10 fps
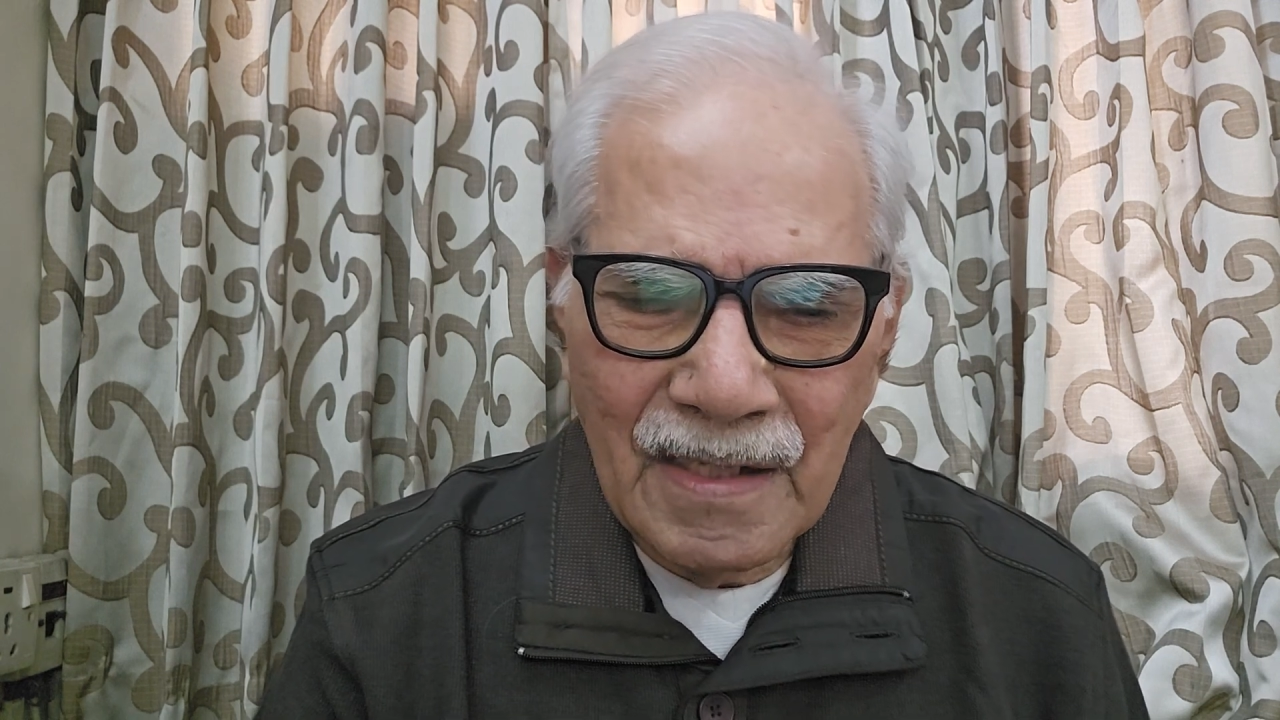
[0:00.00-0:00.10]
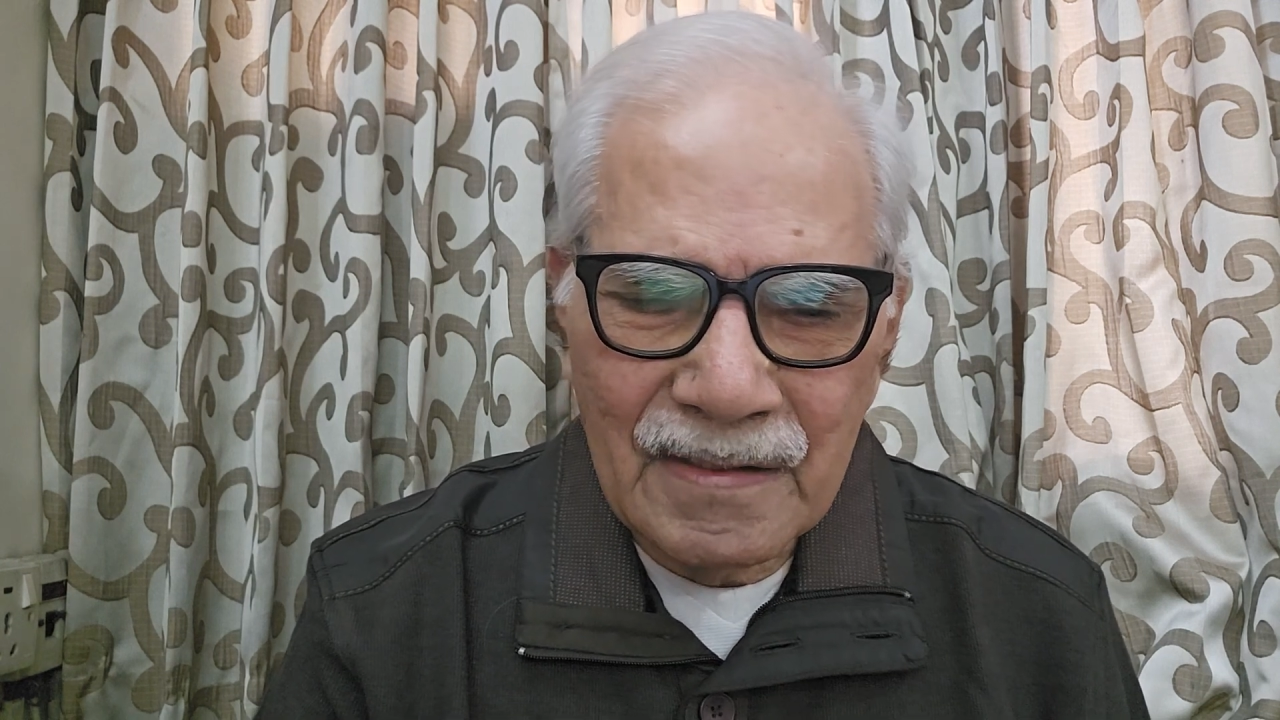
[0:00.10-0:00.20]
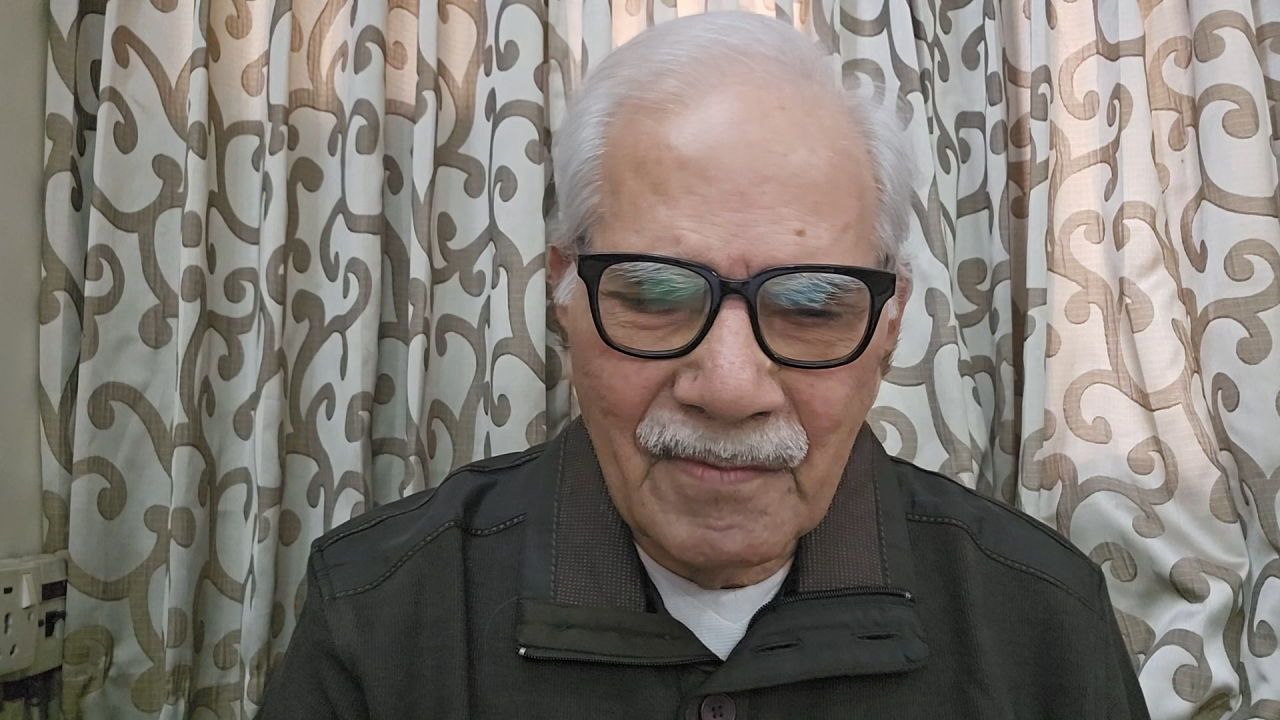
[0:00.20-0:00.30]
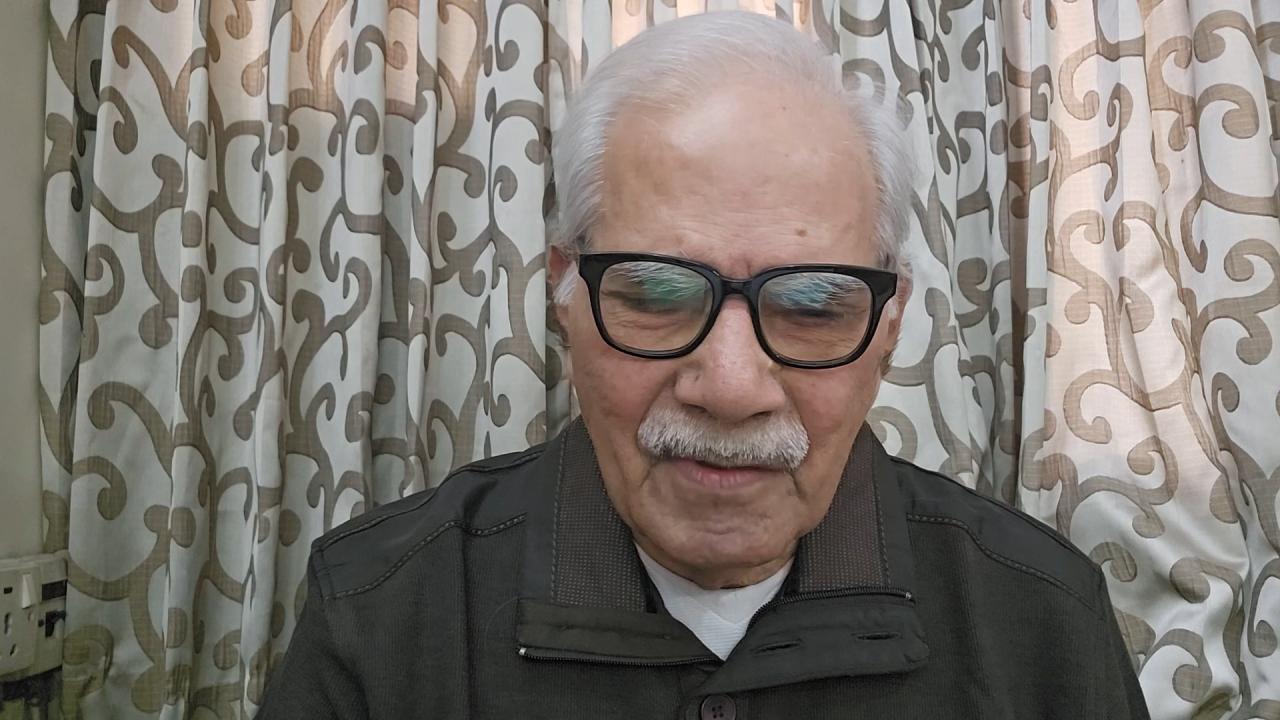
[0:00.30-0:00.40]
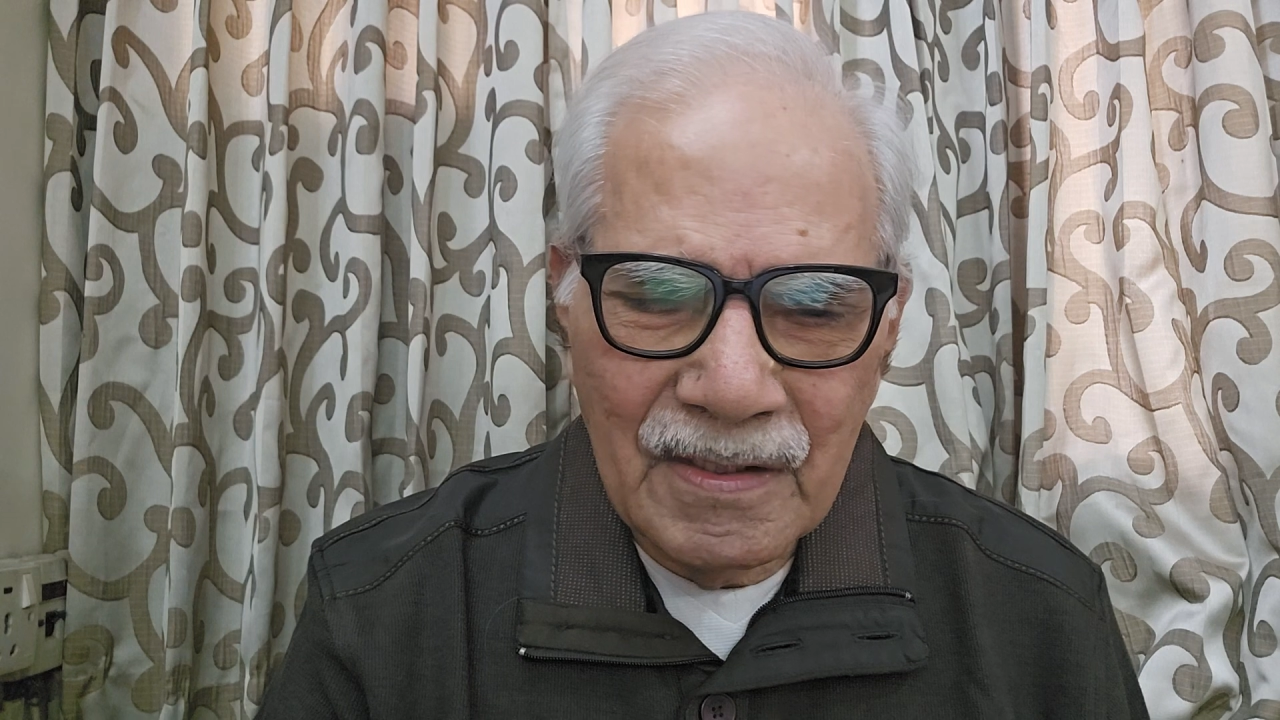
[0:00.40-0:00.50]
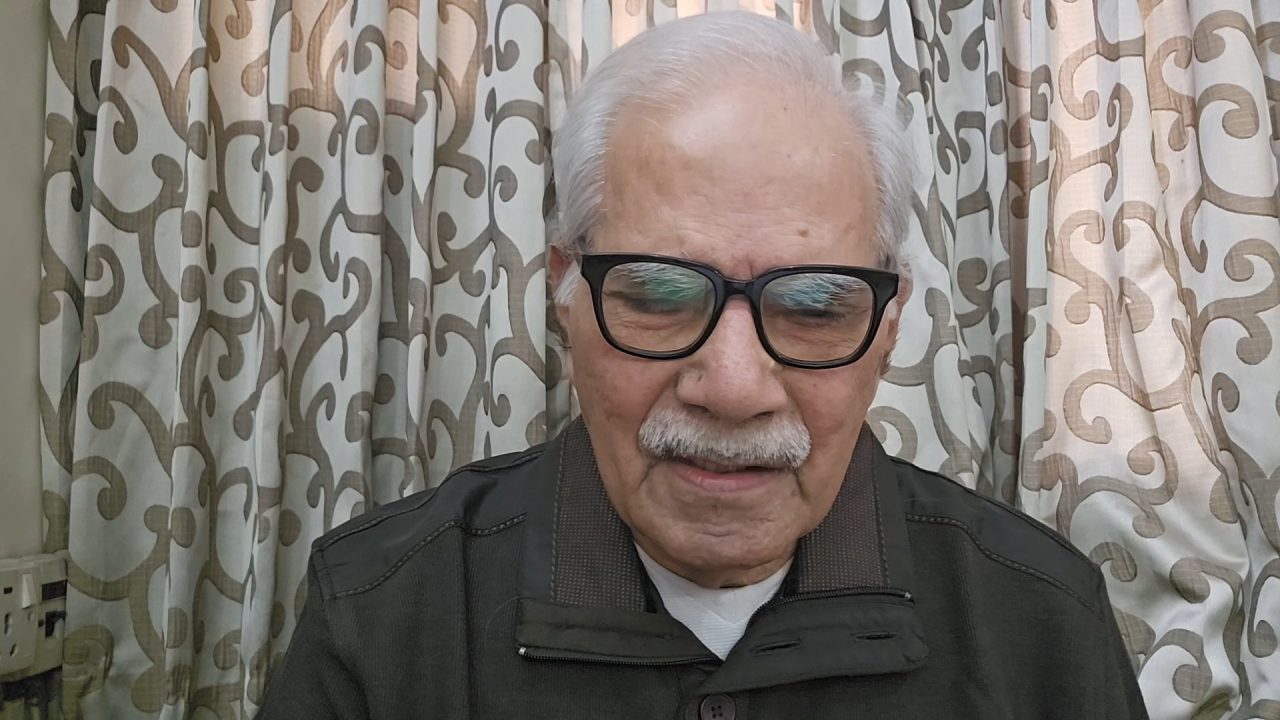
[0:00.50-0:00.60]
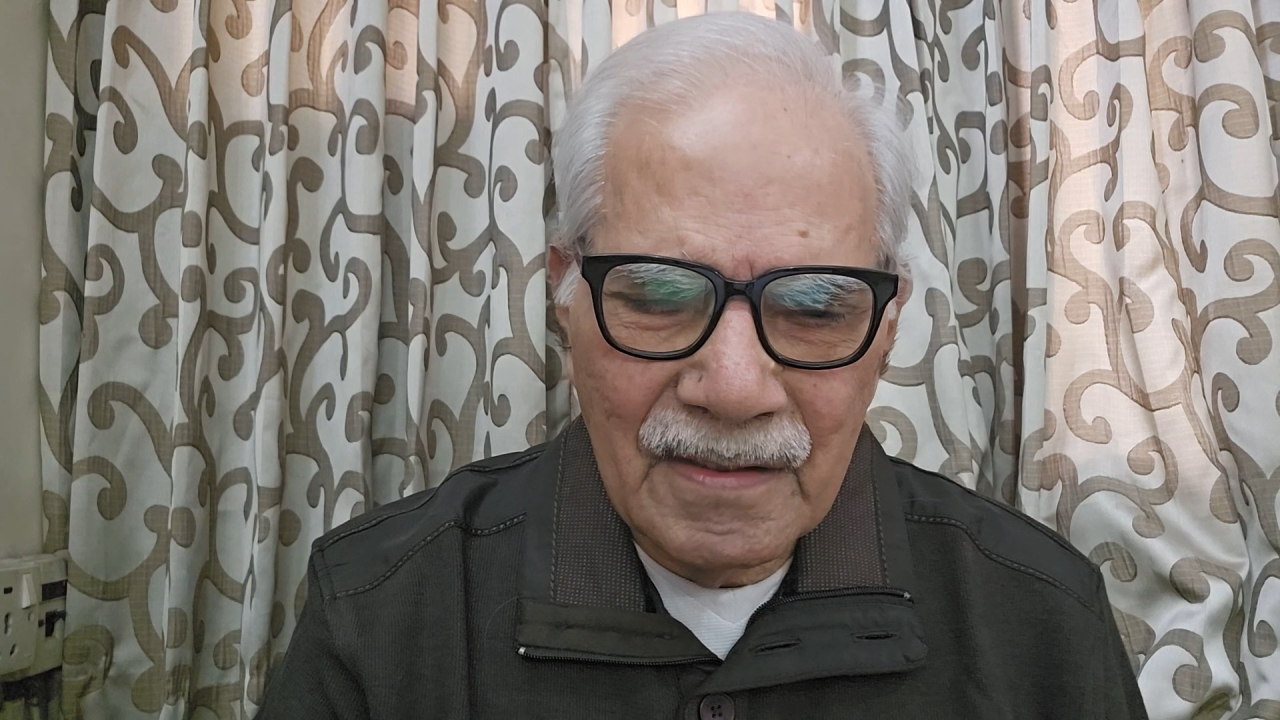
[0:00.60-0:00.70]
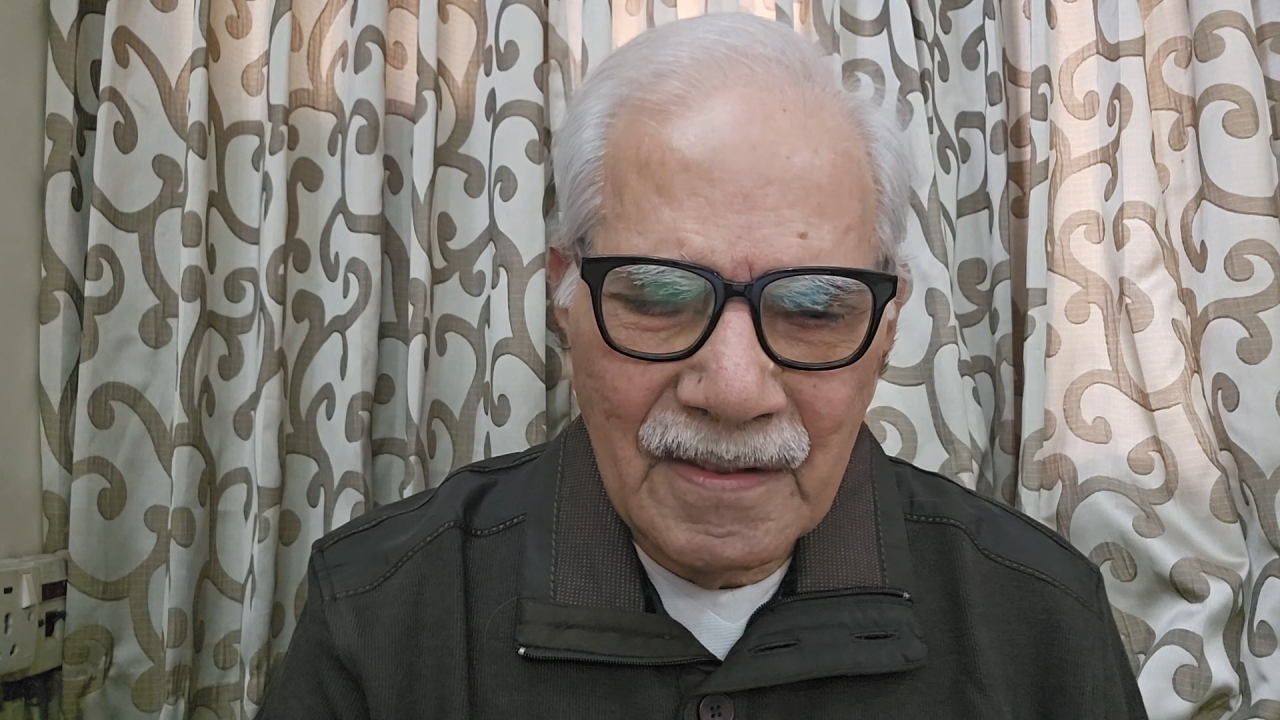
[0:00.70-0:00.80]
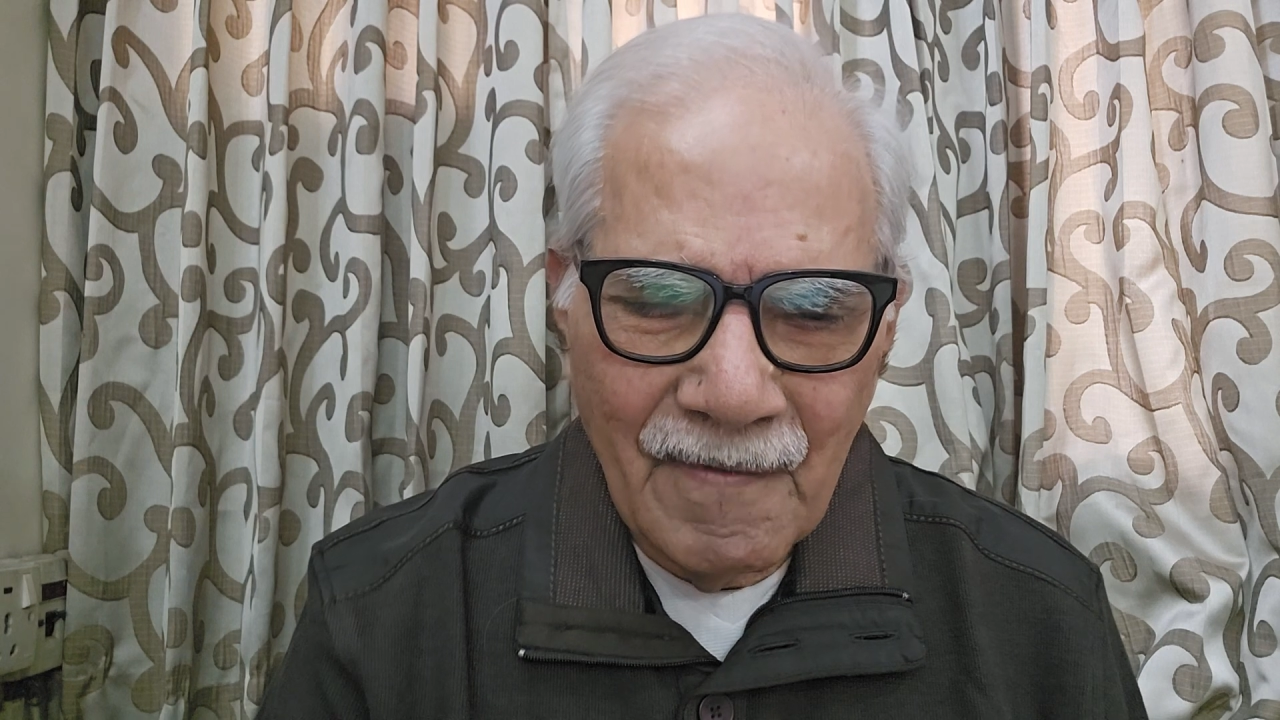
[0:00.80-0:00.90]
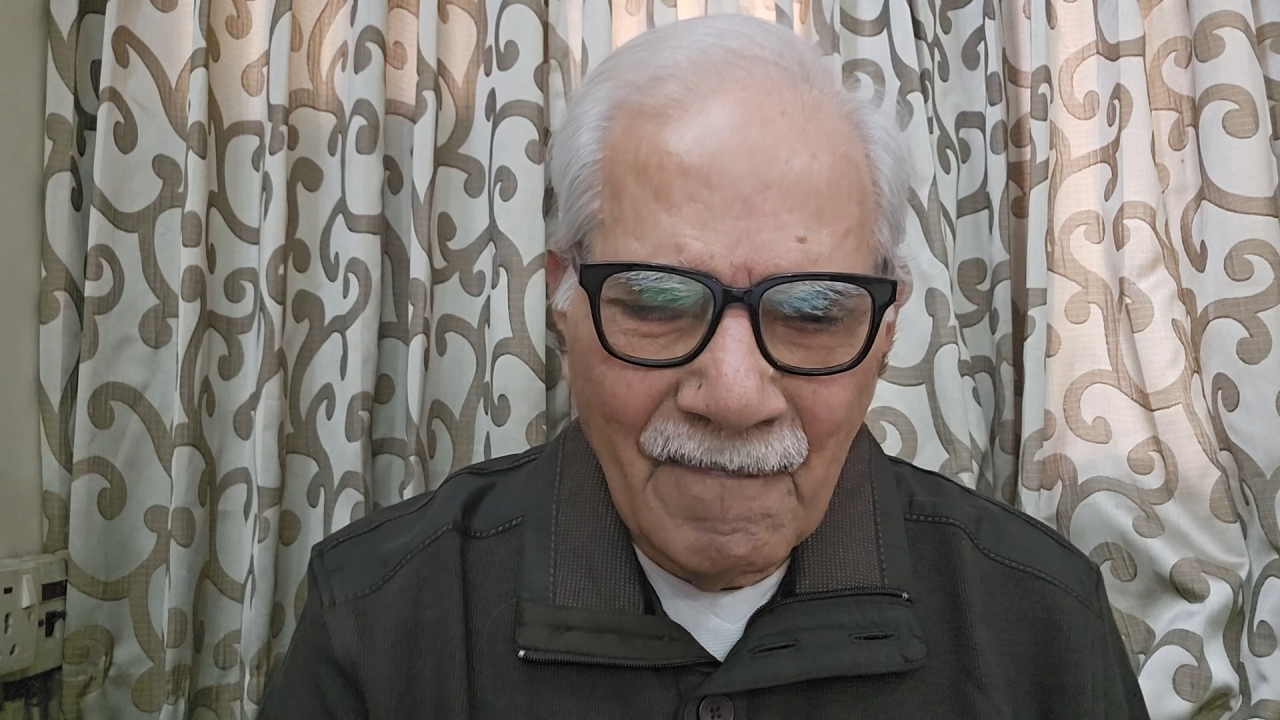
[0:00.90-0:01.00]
activities.